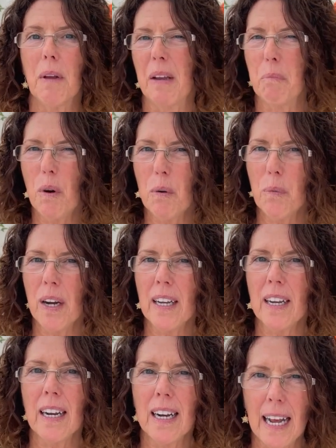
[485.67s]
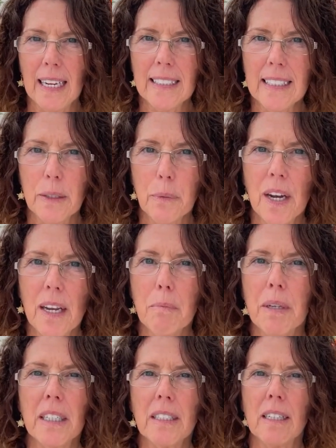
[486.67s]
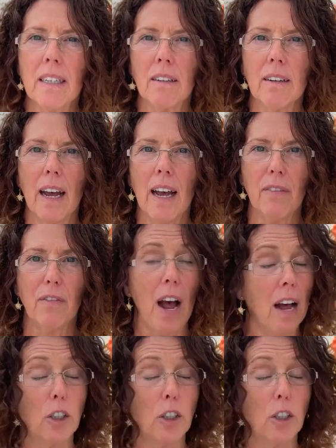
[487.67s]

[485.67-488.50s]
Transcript: in one way, a lazy way, because I